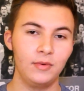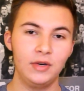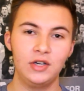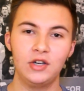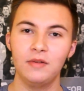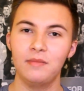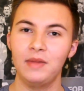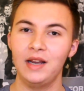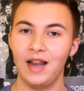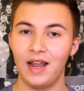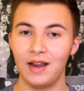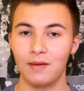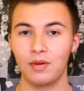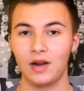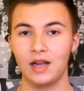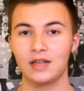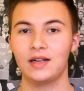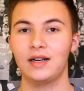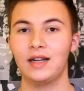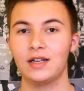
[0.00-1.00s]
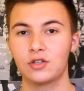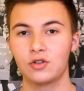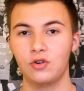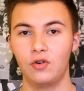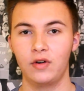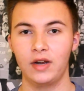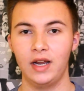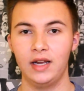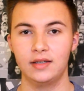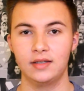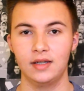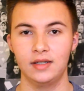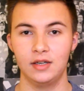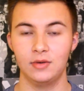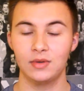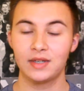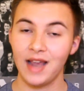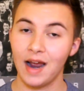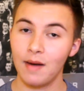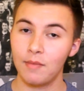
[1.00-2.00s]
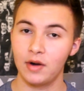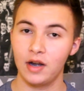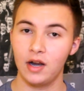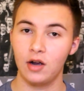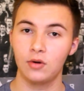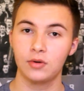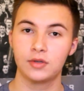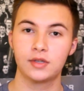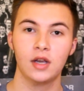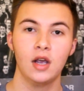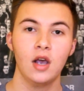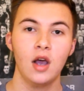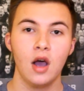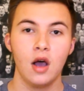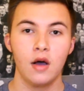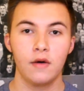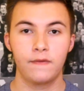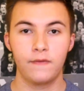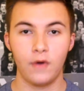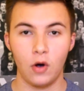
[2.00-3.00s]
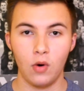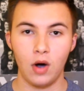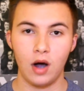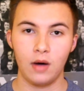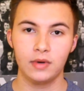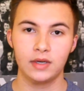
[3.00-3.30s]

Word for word: we shouldn't be letting players like that score against us. It was Gabriel's fault, I